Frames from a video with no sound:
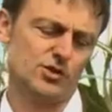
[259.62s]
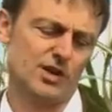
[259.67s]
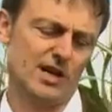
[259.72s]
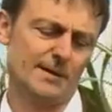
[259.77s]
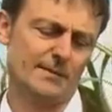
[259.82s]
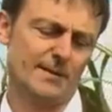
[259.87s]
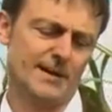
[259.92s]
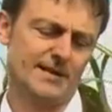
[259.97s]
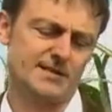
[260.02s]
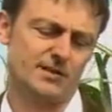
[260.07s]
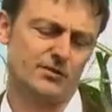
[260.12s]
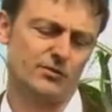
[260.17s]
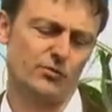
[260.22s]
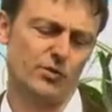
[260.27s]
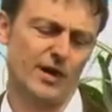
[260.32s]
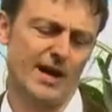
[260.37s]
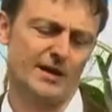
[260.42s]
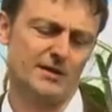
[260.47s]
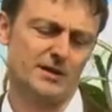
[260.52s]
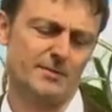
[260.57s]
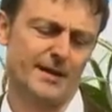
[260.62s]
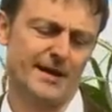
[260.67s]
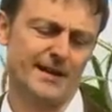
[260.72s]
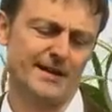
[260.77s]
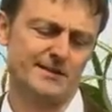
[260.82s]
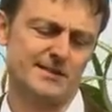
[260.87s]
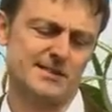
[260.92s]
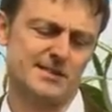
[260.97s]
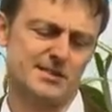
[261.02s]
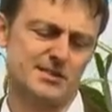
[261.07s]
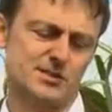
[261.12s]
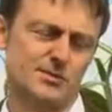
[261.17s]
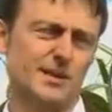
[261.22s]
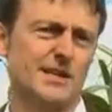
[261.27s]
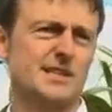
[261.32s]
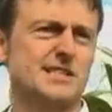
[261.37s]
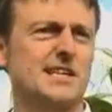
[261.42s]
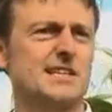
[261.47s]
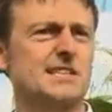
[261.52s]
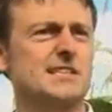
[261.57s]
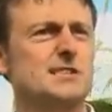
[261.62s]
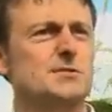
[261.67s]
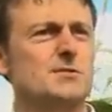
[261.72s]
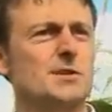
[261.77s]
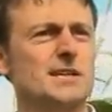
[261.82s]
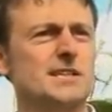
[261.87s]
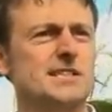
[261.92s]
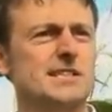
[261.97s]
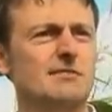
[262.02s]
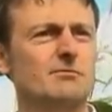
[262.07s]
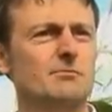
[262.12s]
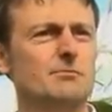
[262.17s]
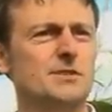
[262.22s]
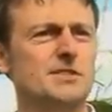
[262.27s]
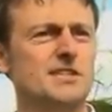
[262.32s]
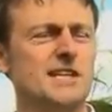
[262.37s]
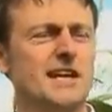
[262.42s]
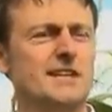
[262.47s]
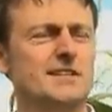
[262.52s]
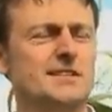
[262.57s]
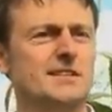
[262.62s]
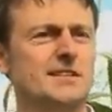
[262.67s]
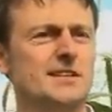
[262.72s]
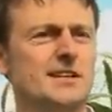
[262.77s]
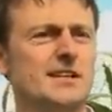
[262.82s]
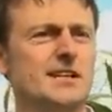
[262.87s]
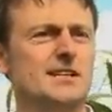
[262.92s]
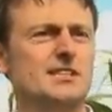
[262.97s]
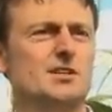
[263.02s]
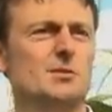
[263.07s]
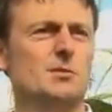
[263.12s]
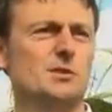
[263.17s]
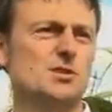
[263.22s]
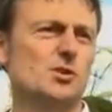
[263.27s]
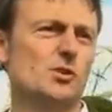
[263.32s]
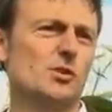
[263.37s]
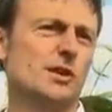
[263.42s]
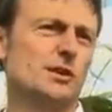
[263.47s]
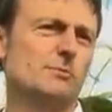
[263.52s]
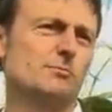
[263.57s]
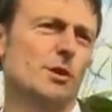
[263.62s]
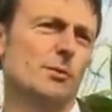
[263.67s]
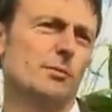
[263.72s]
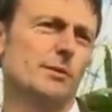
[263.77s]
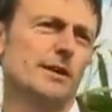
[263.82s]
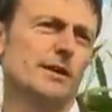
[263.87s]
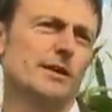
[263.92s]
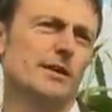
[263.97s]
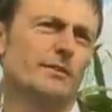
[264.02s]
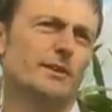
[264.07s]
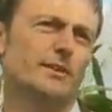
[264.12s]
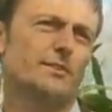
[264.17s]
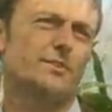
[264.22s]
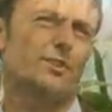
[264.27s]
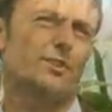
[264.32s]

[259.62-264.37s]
dry matter around about 26 to 27 percent so we're talking probably another